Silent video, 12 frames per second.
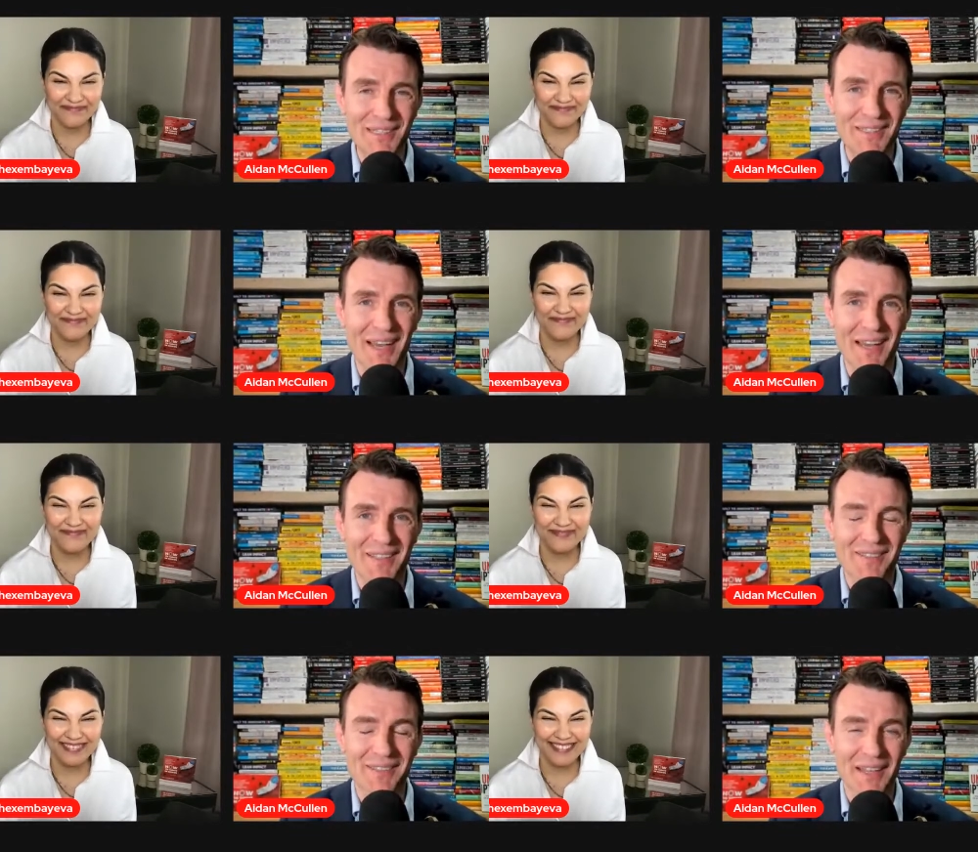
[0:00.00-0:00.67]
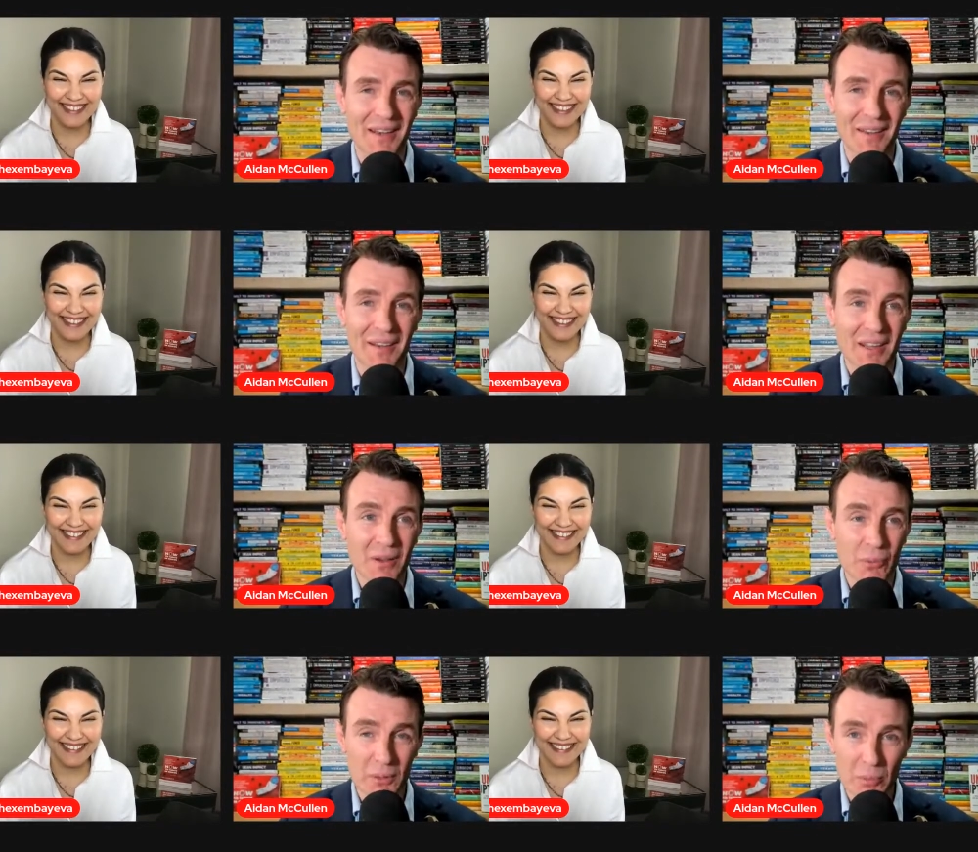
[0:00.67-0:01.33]
Speaker 1: did that, then
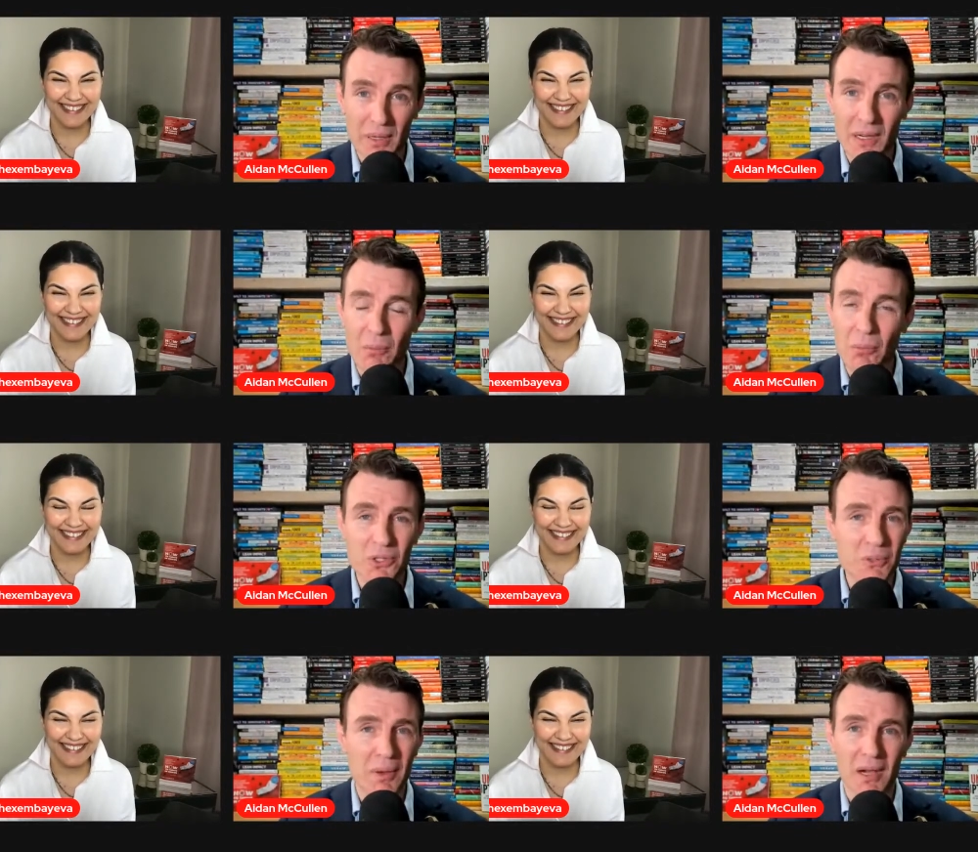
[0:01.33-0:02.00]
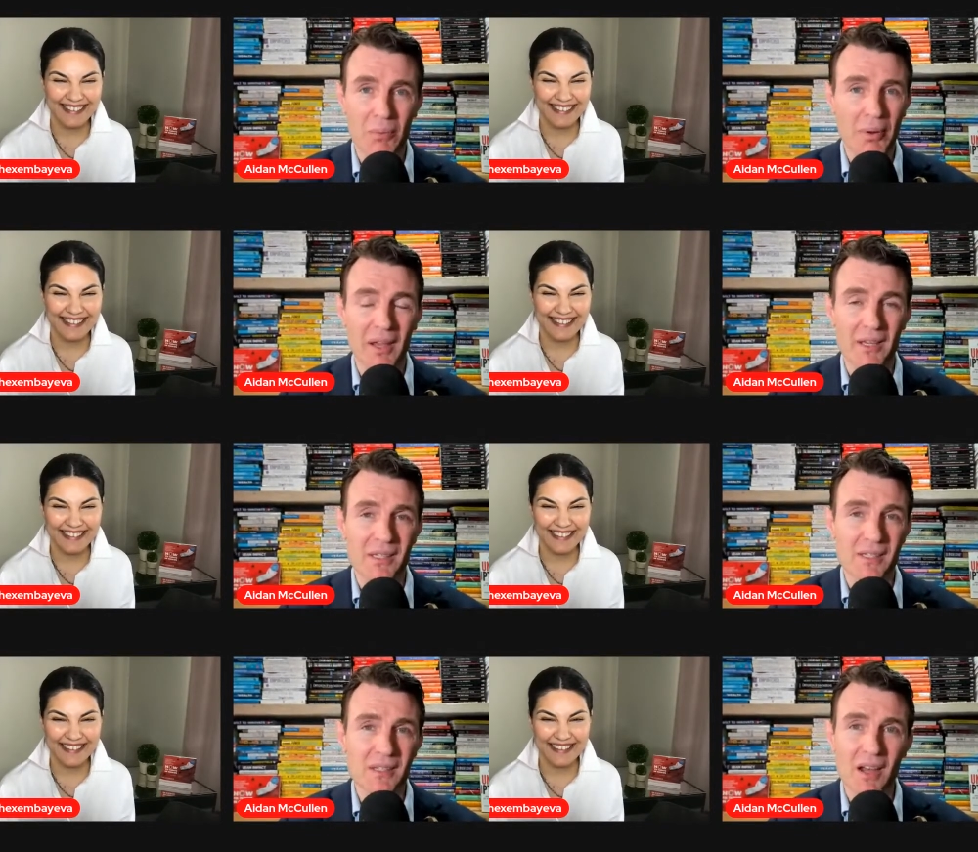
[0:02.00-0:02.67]
we'd be in a much better place.
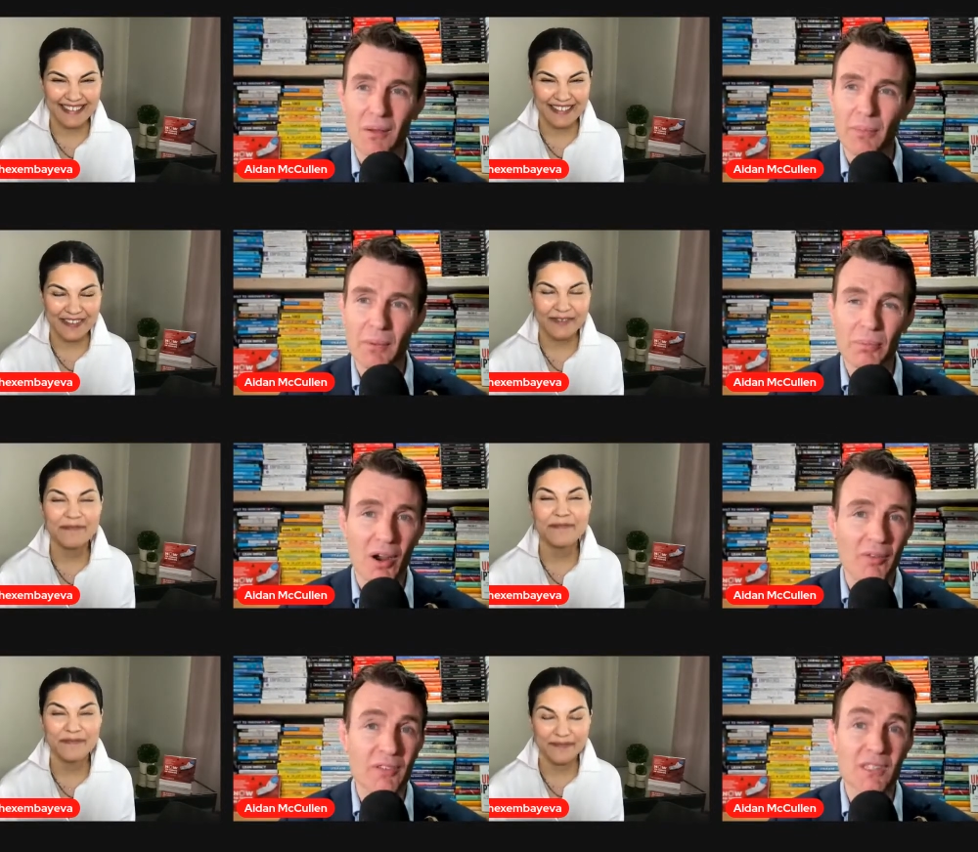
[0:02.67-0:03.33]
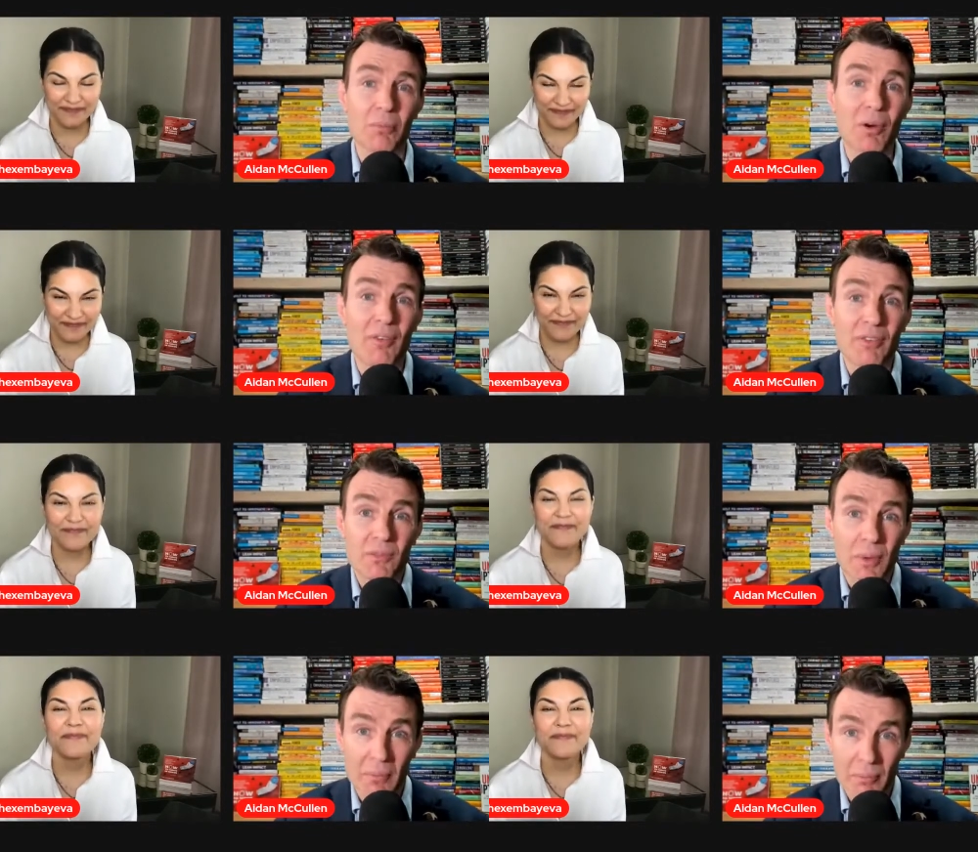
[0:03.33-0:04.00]
It's not about profits. The
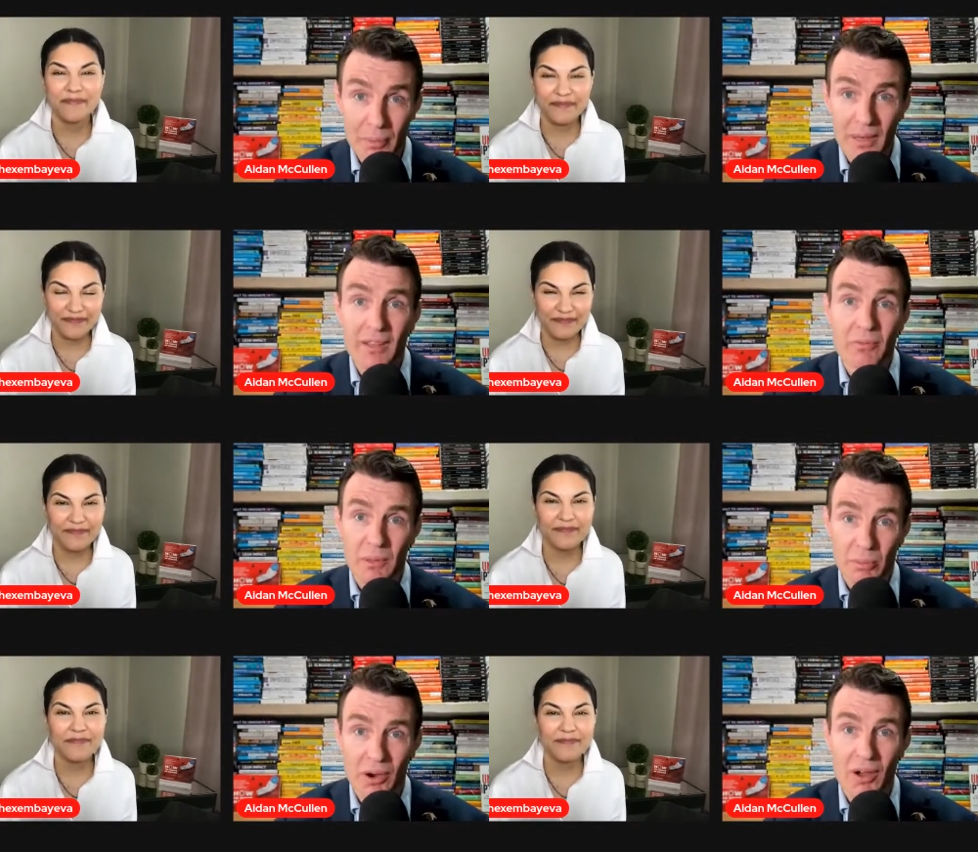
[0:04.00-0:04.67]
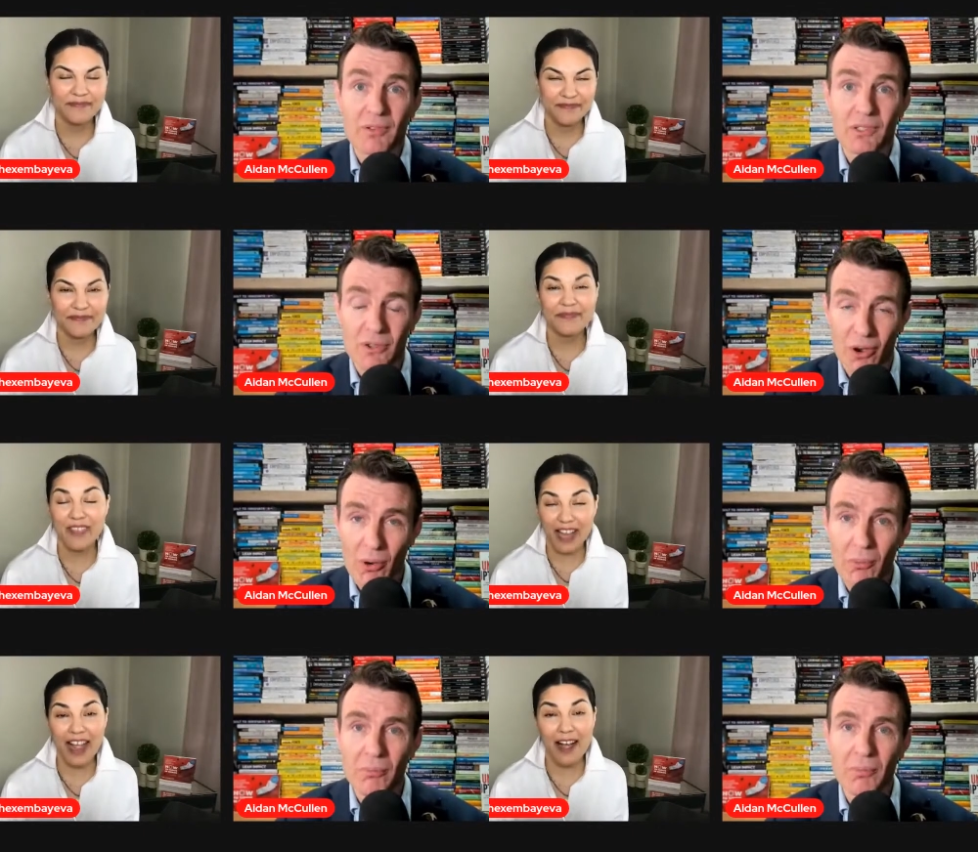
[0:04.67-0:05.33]
profits, and believe me, the profits
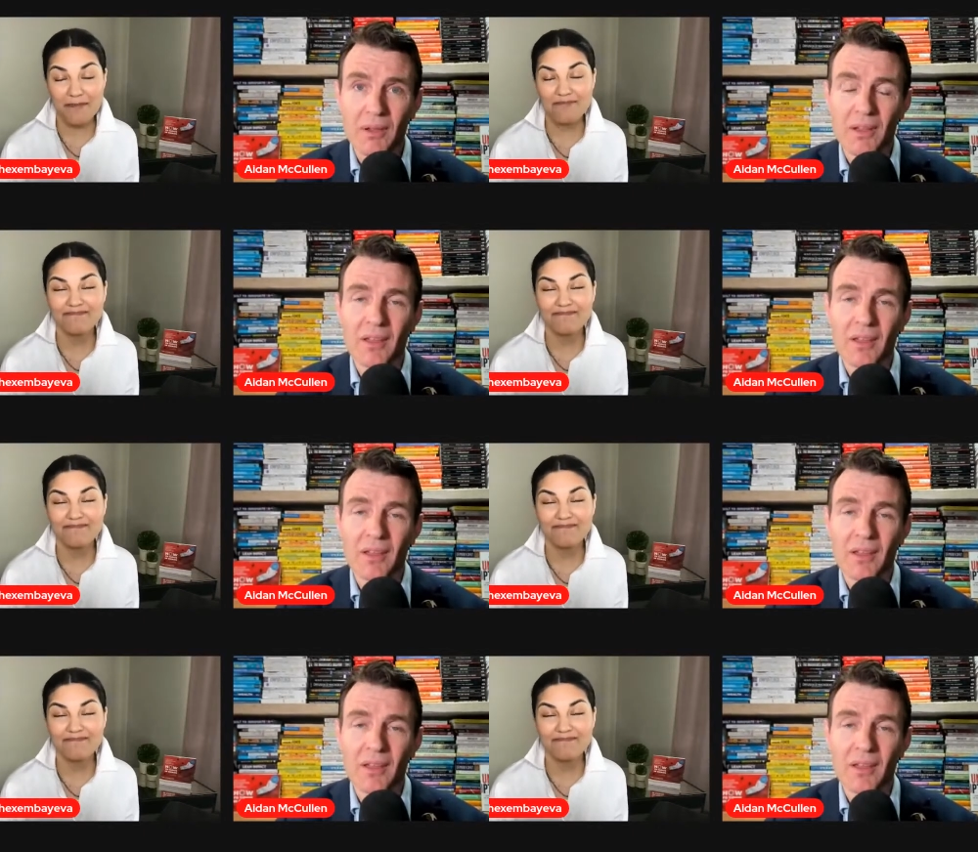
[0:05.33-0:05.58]
come,